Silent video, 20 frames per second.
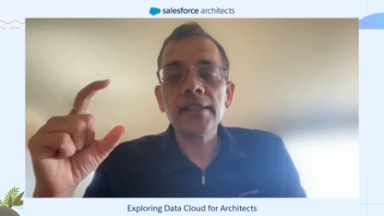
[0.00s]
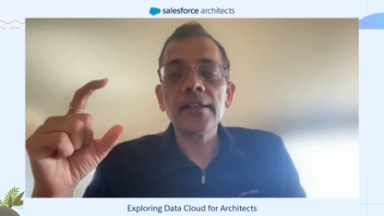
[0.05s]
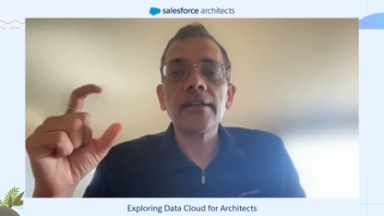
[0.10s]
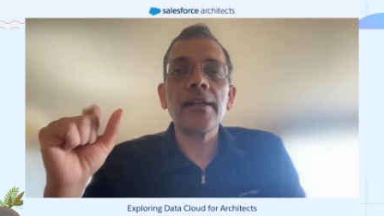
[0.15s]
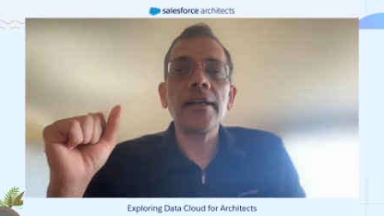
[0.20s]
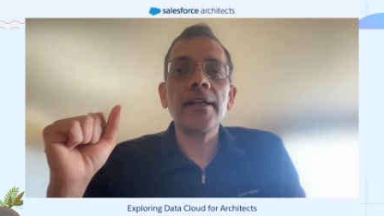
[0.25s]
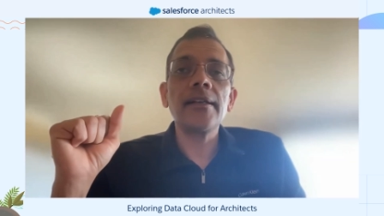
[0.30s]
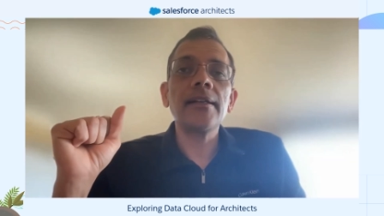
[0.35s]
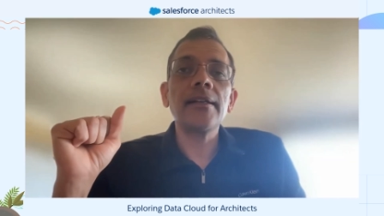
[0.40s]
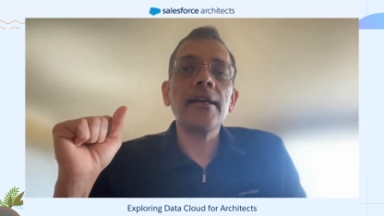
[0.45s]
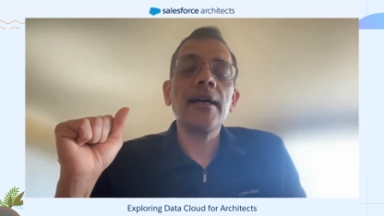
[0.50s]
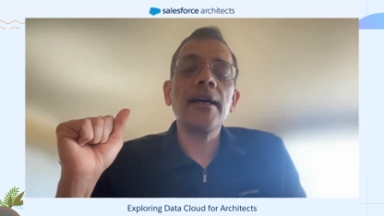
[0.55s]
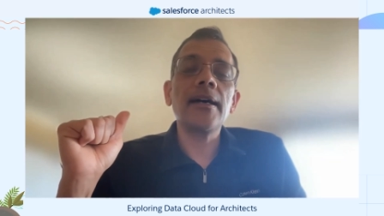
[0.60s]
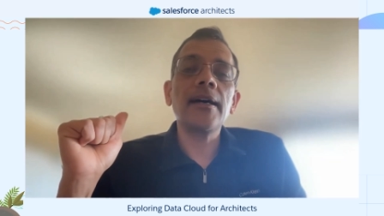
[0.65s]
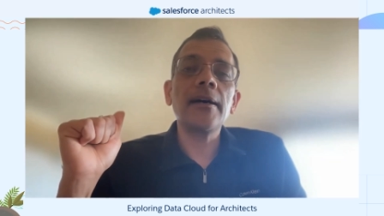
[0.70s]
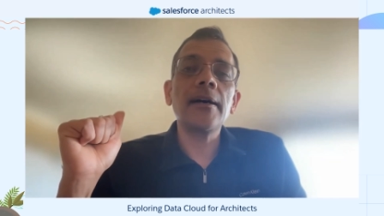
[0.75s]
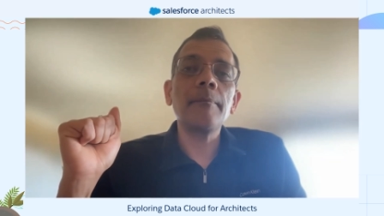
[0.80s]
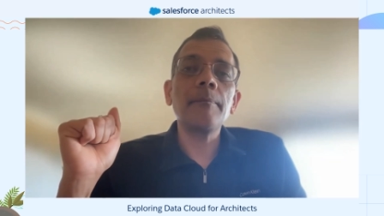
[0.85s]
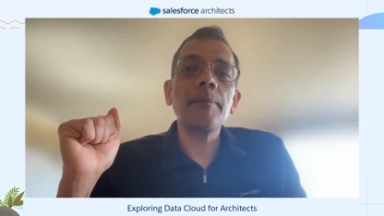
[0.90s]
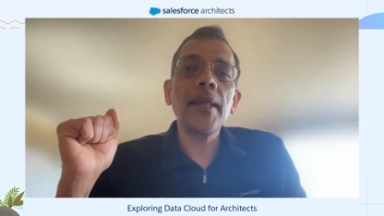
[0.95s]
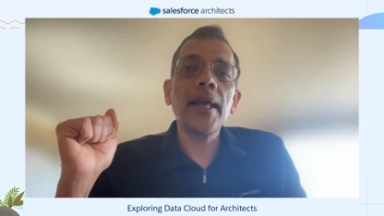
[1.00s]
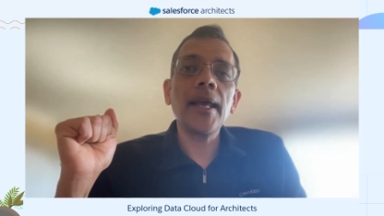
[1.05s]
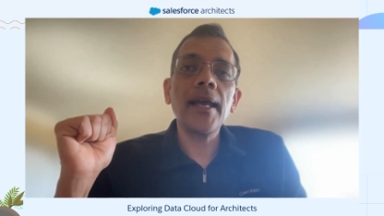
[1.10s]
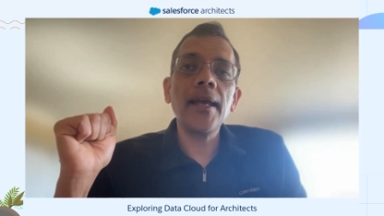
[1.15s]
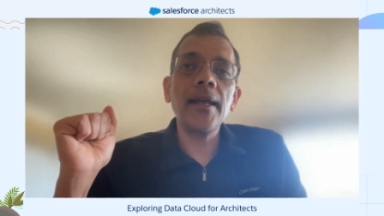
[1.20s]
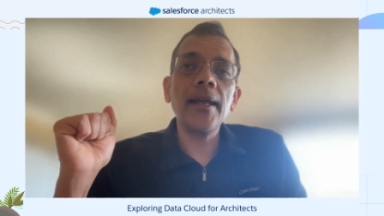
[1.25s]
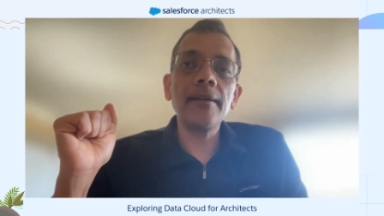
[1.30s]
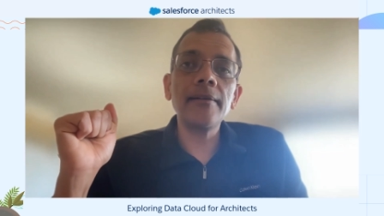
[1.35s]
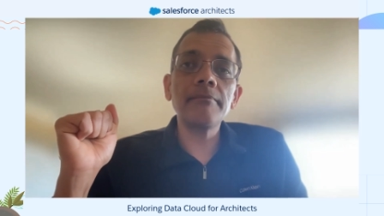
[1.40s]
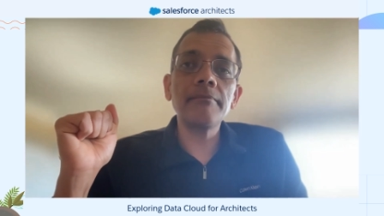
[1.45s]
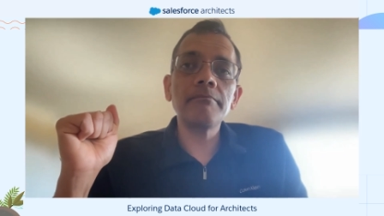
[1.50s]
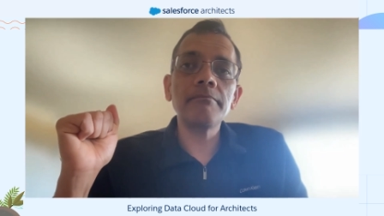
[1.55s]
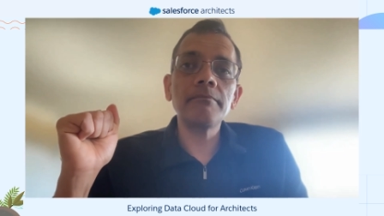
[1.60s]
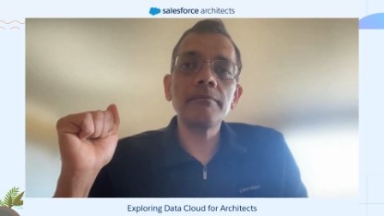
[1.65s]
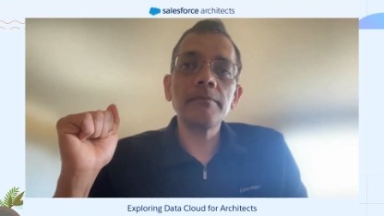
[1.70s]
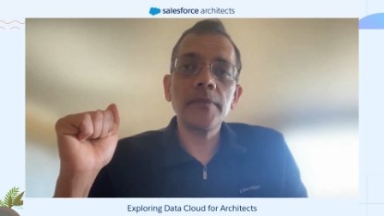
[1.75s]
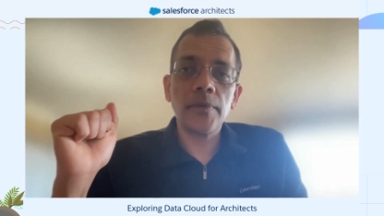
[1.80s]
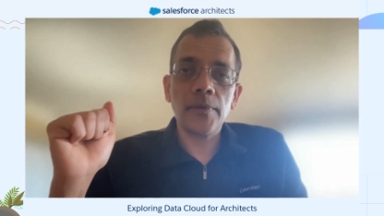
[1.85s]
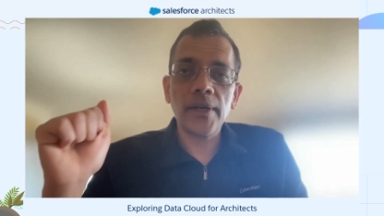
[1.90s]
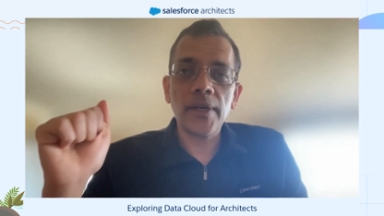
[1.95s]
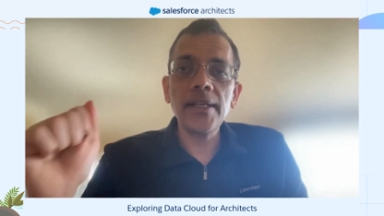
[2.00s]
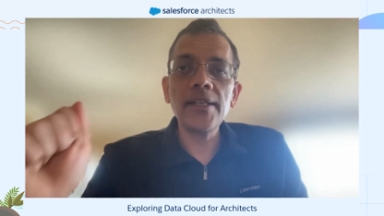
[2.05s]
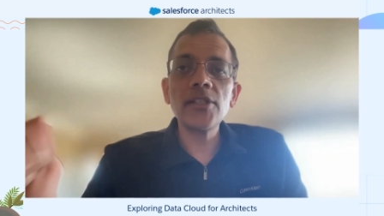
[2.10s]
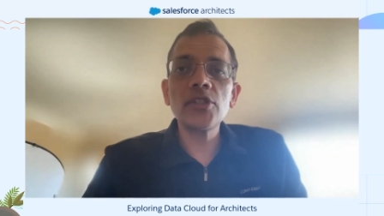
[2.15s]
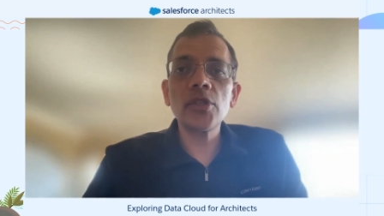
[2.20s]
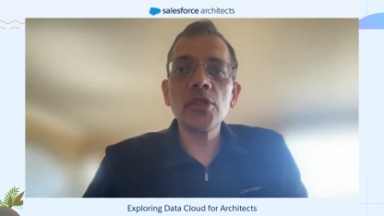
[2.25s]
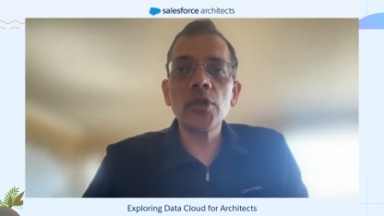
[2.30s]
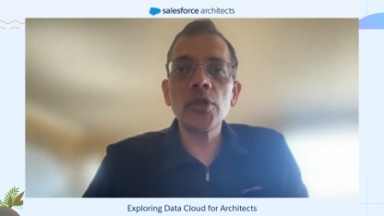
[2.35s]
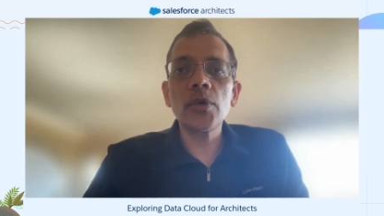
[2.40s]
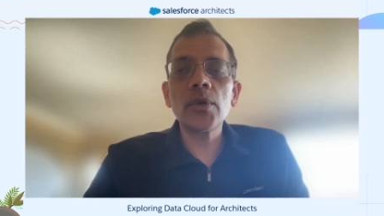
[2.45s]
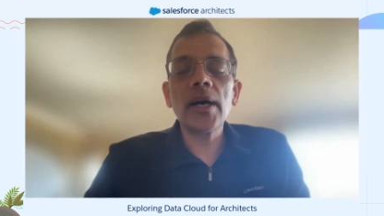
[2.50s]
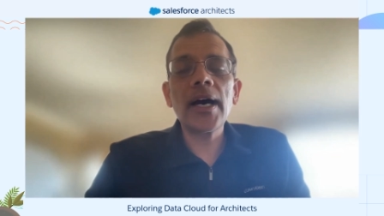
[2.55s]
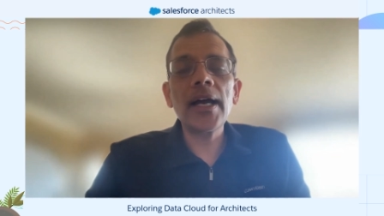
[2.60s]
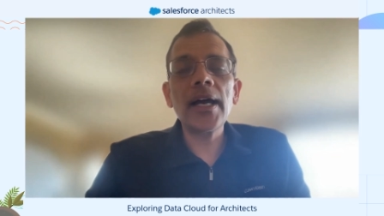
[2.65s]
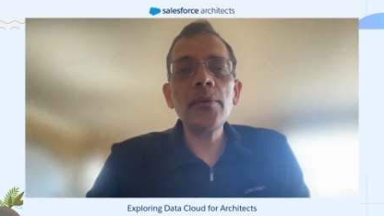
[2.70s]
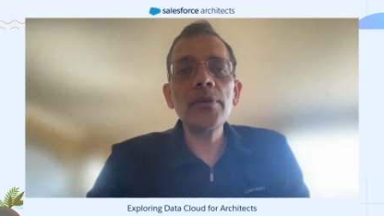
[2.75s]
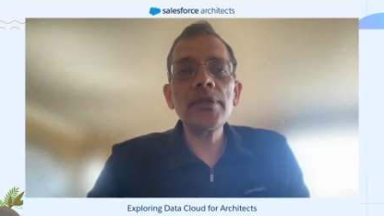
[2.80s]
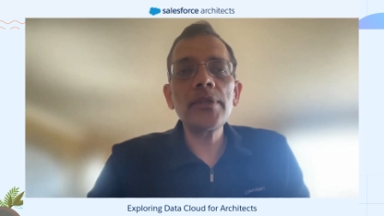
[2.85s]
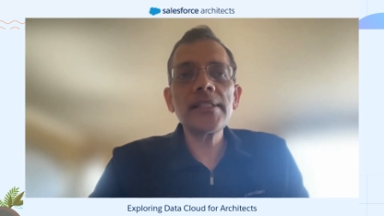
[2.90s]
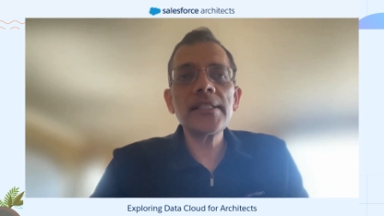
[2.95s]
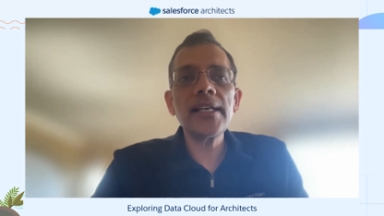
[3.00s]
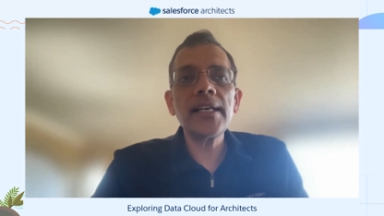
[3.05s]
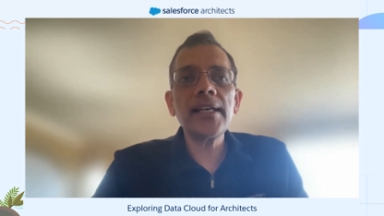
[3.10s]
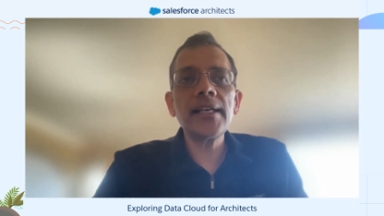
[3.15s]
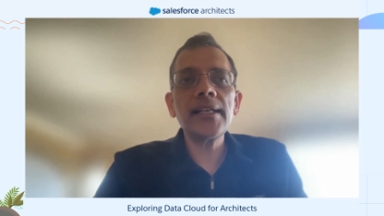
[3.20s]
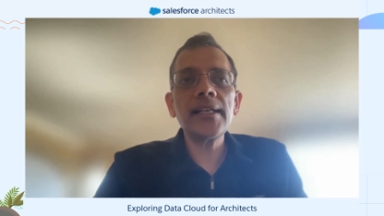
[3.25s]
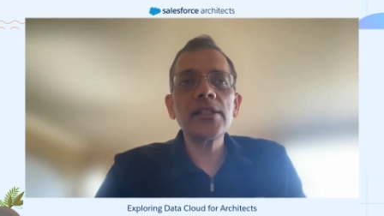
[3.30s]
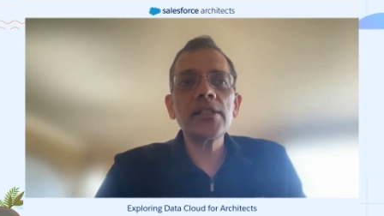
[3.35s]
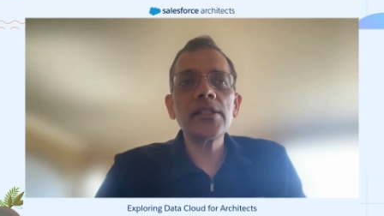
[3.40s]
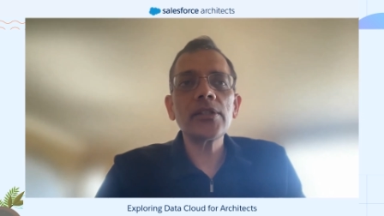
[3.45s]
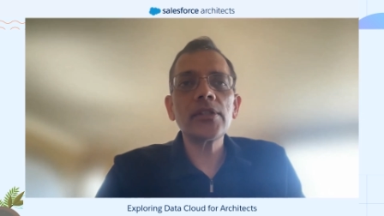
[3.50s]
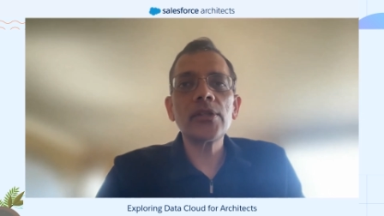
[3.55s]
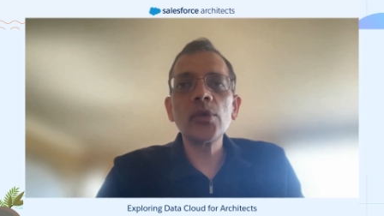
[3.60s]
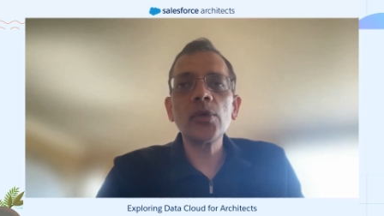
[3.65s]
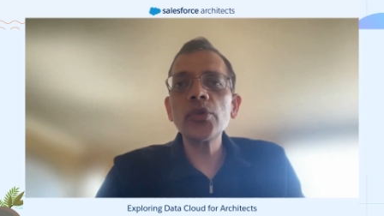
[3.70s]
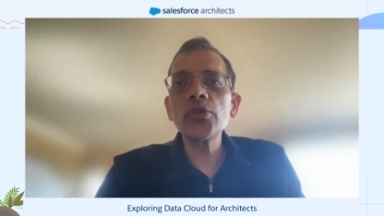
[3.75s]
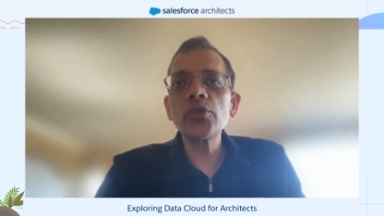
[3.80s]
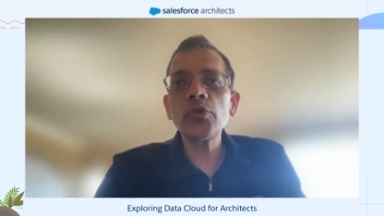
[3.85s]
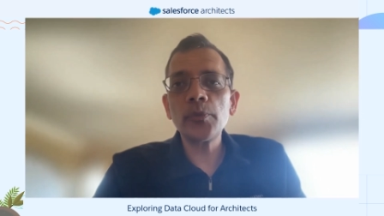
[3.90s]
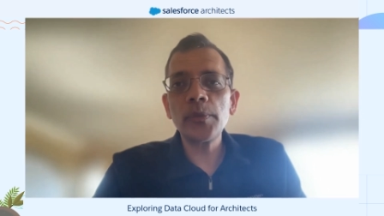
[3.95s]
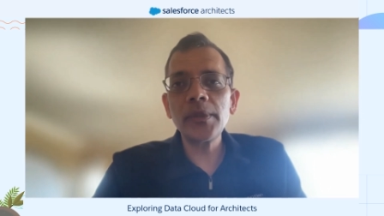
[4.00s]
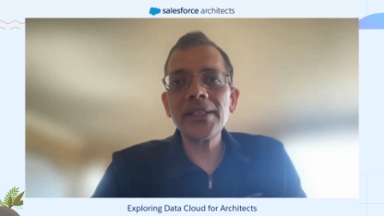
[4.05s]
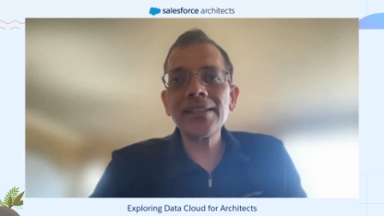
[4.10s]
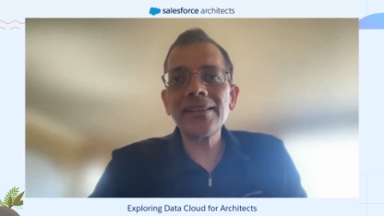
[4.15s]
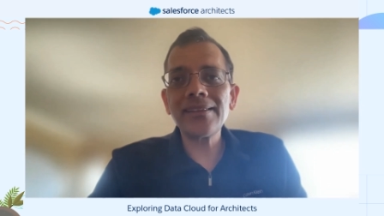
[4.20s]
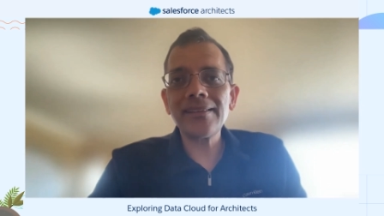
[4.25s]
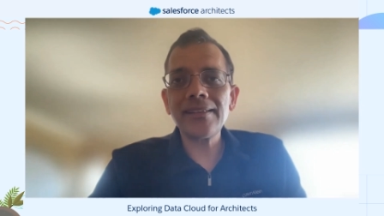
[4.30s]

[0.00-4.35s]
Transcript: Right. Right. Um, and yes right so i would say those would be the